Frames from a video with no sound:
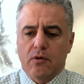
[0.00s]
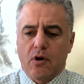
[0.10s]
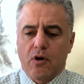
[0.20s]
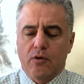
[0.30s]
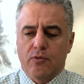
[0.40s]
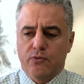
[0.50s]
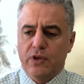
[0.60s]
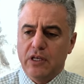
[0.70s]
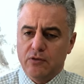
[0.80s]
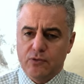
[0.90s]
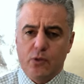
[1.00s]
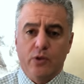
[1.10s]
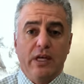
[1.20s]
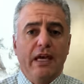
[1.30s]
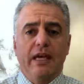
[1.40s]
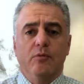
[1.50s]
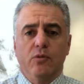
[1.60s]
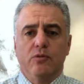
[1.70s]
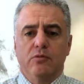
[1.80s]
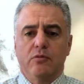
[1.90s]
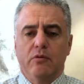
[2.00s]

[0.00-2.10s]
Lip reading: are vegan for the animals.